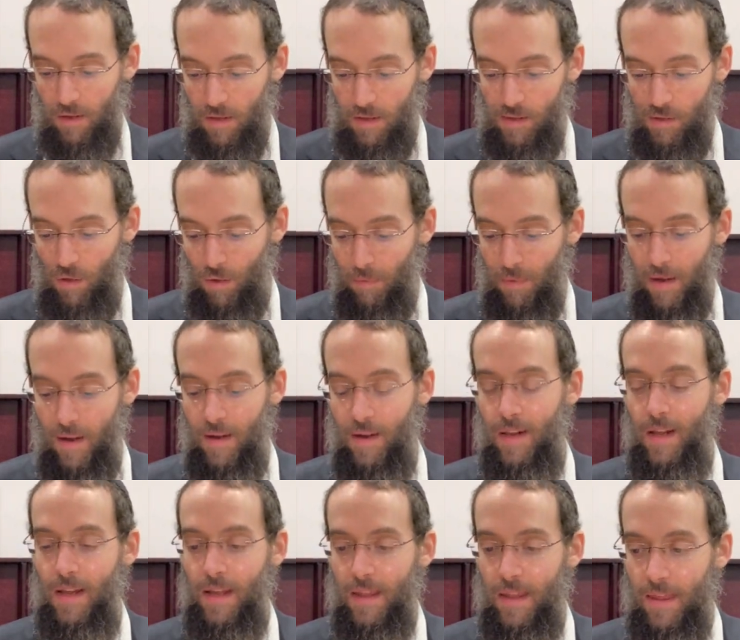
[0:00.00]
The ksuba,
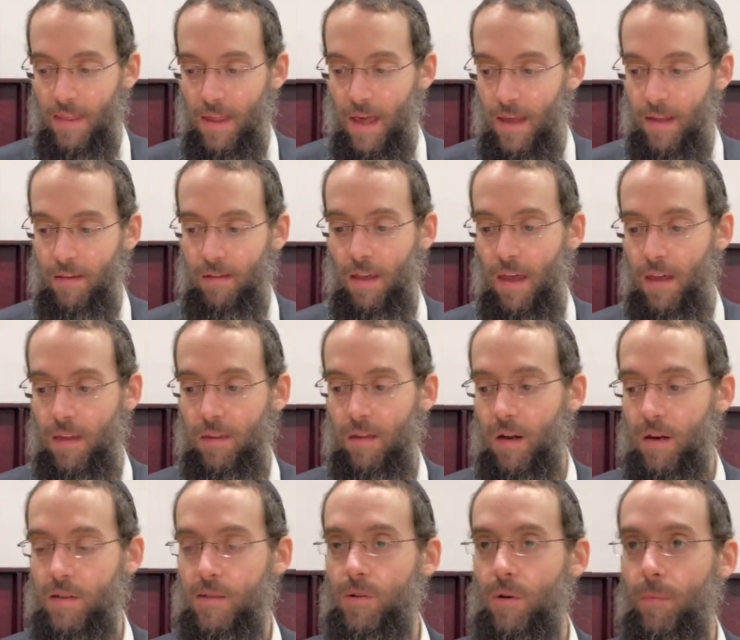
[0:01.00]
they take
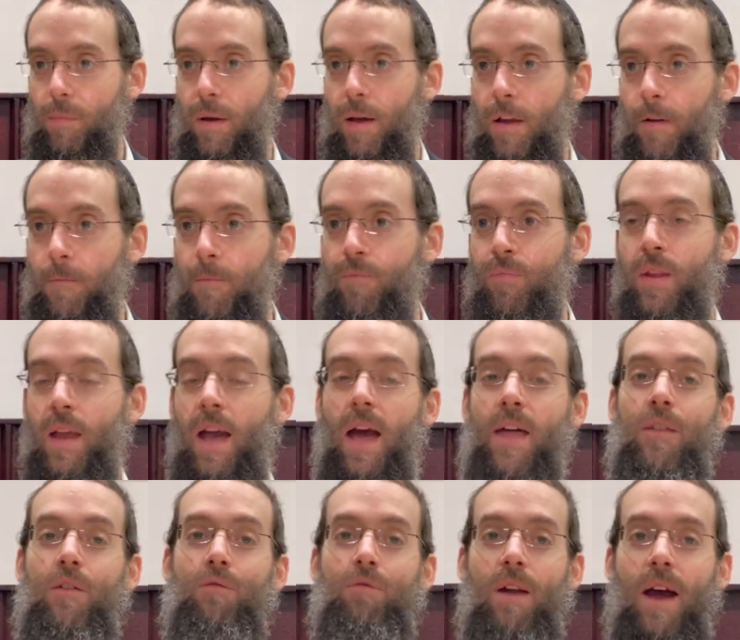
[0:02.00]
their ksuba,
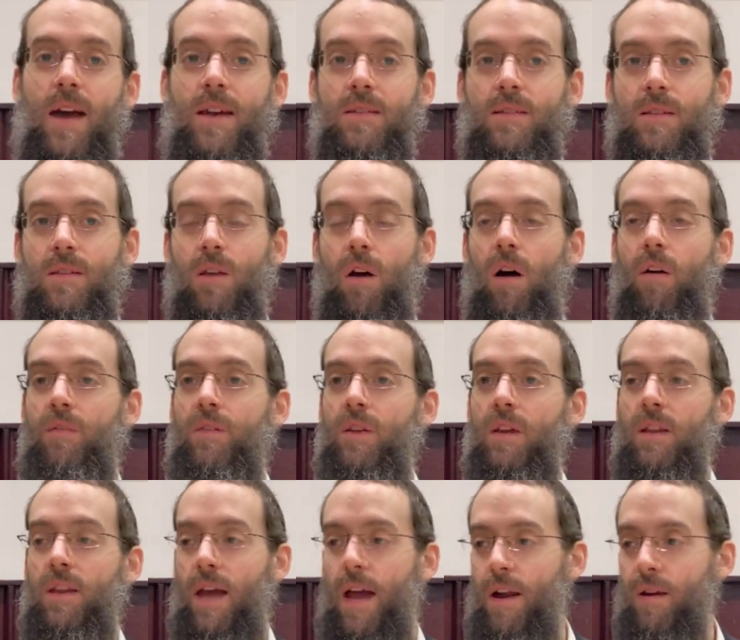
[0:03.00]
and the rest of the
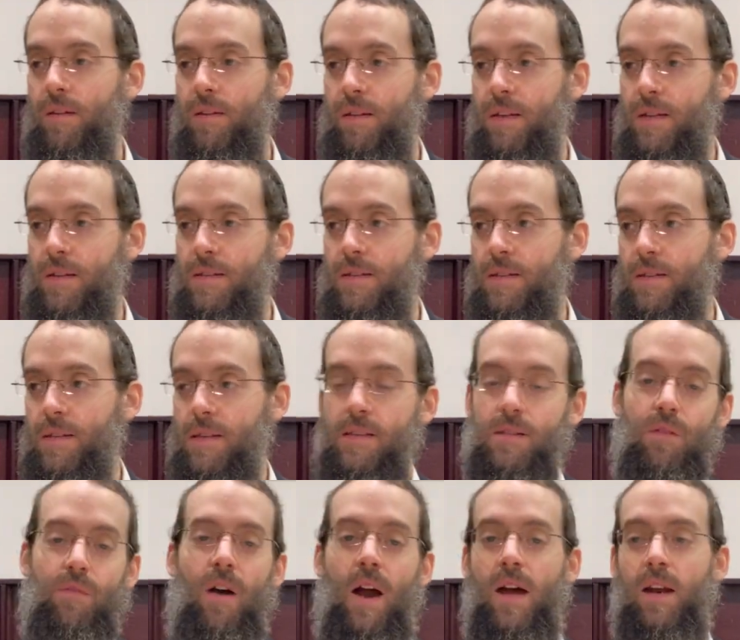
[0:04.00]
inheritance is
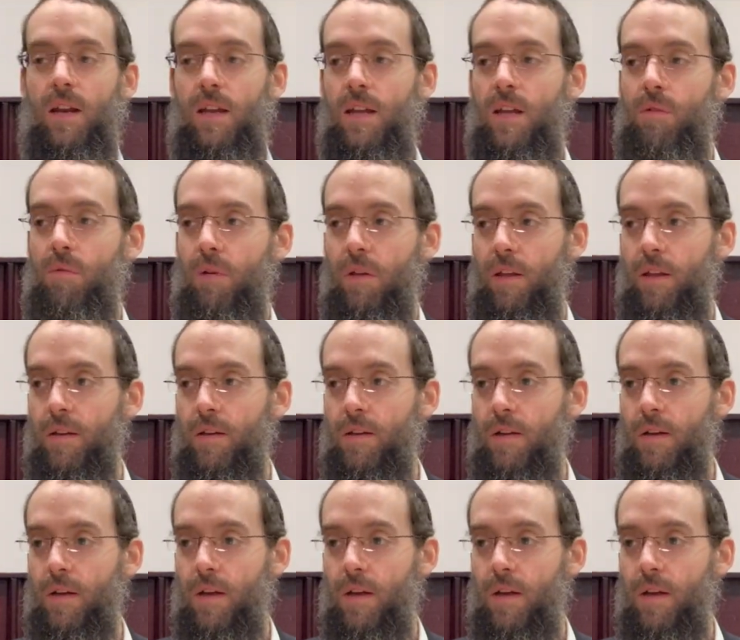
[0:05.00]
divided equally.